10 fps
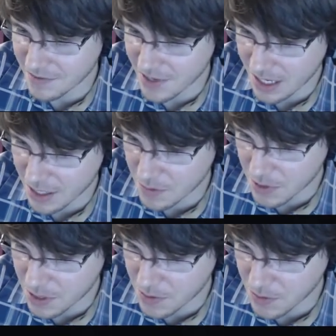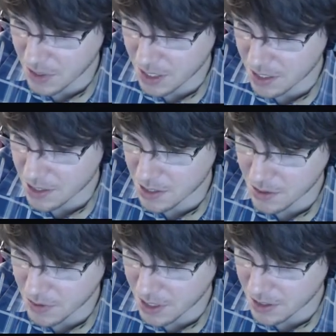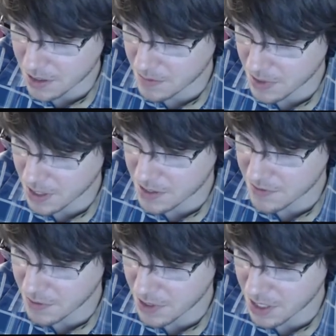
x plus 1 squared plus 49